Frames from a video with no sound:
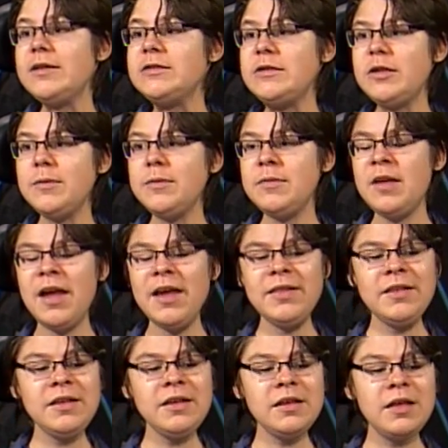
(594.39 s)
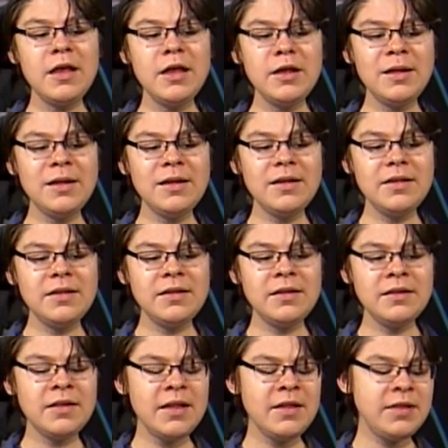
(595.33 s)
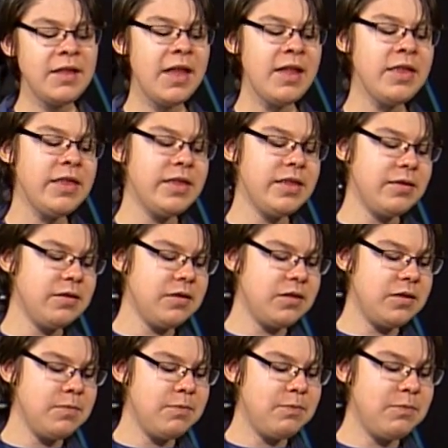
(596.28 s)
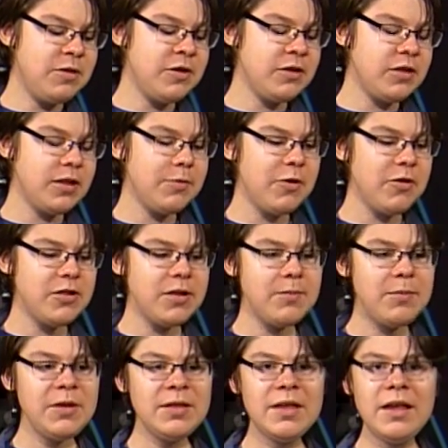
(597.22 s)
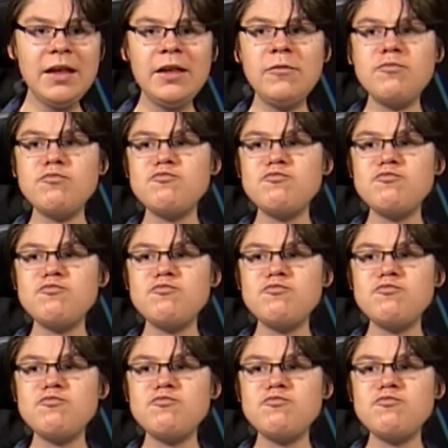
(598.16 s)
So I think that they said there's supposed to be, like,